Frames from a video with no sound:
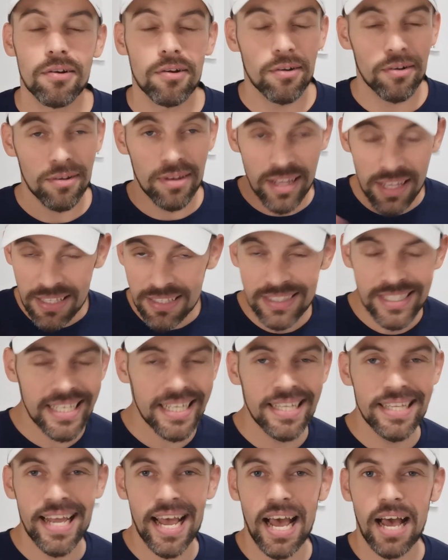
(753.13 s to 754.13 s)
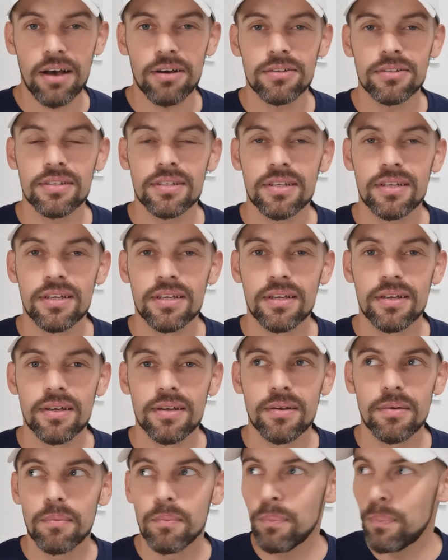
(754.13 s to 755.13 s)
List it down,
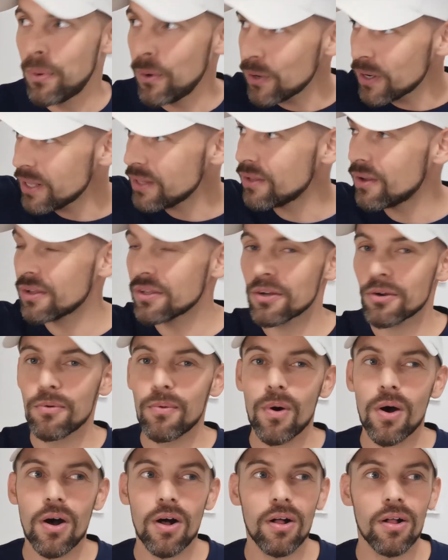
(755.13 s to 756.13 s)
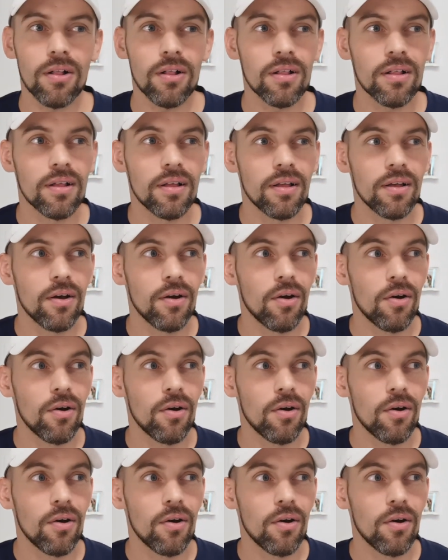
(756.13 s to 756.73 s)
put it on your wall,